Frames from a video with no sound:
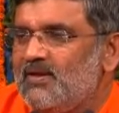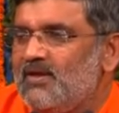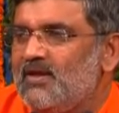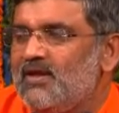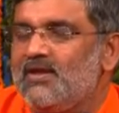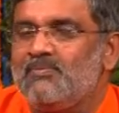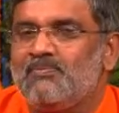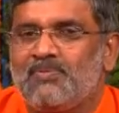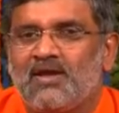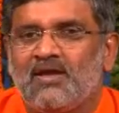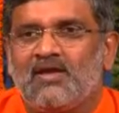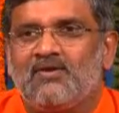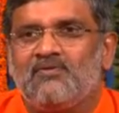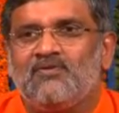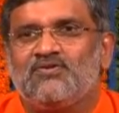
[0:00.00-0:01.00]
In
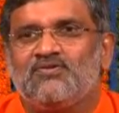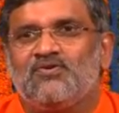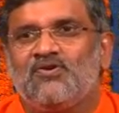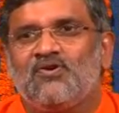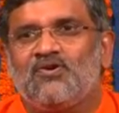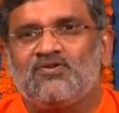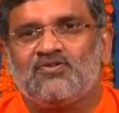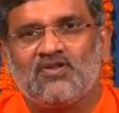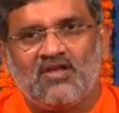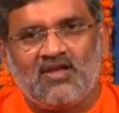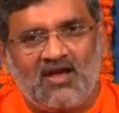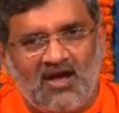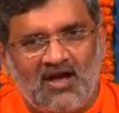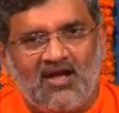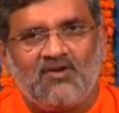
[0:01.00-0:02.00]
prayer, we should not say,
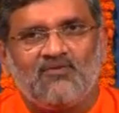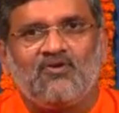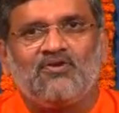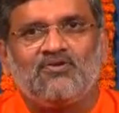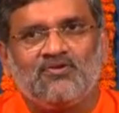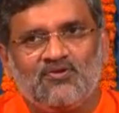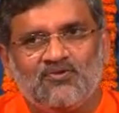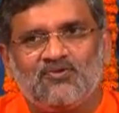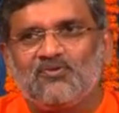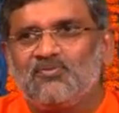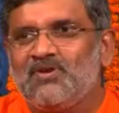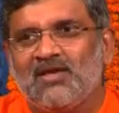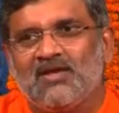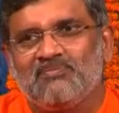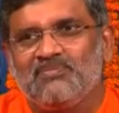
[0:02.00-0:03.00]
I want you to
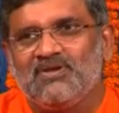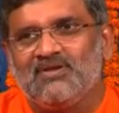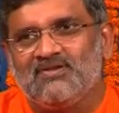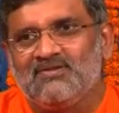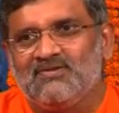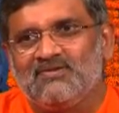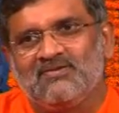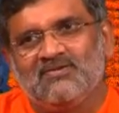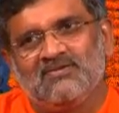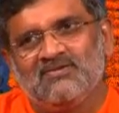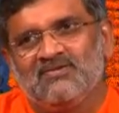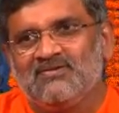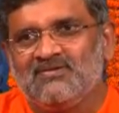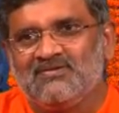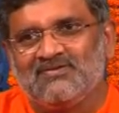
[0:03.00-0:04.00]
be happy.
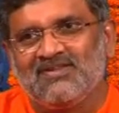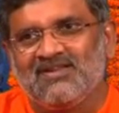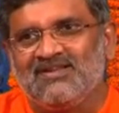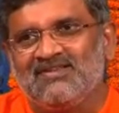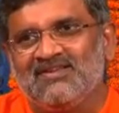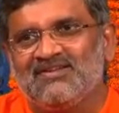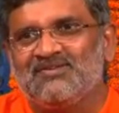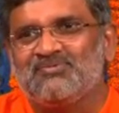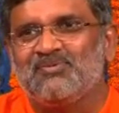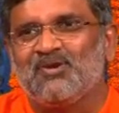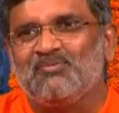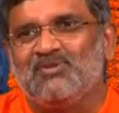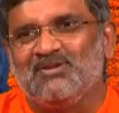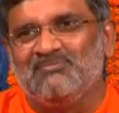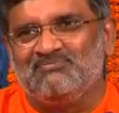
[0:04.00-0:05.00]
Then there is
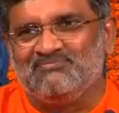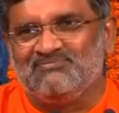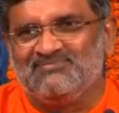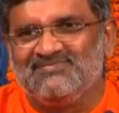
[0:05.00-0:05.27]
problem.